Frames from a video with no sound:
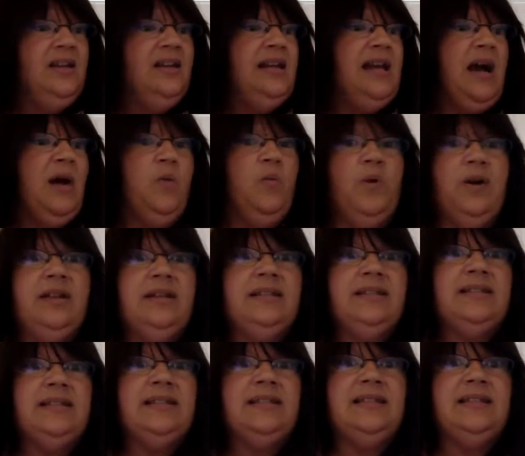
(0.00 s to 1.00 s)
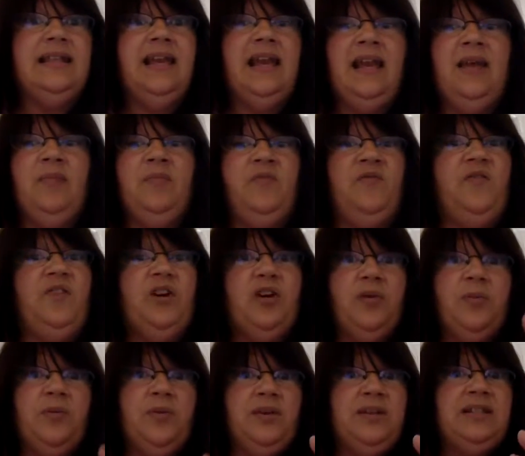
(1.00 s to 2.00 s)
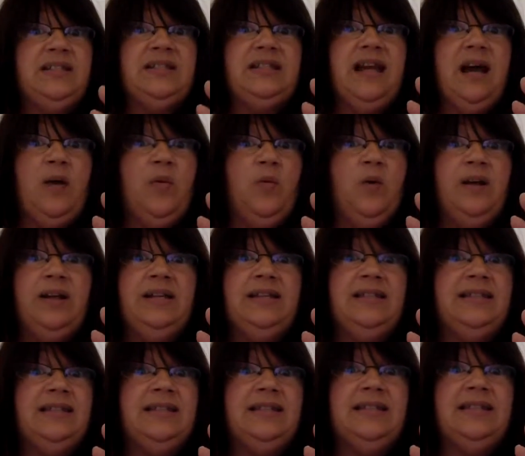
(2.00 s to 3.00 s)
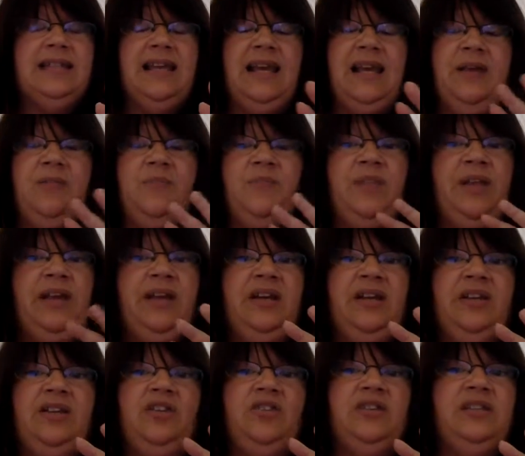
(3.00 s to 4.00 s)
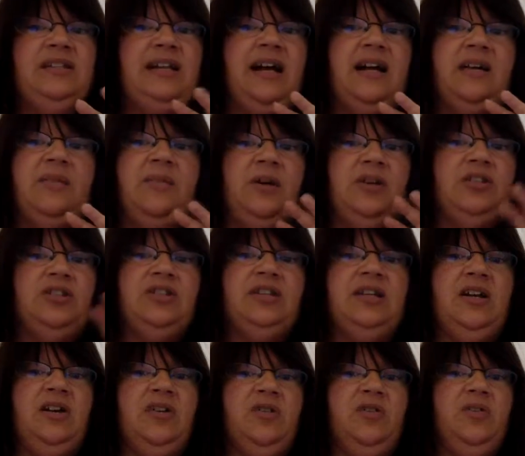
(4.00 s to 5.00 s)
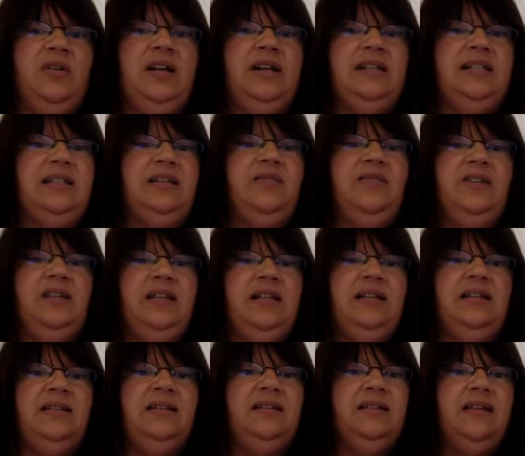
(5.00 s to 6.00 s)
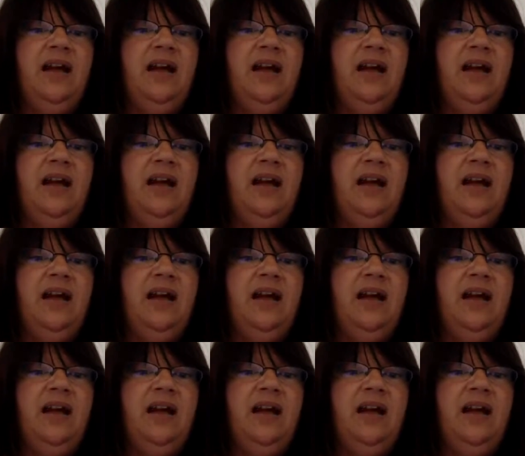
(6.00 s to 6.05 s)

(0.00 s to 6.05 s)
not one is the same. Fingerprints, not one is the same. You can talk about just how creatively,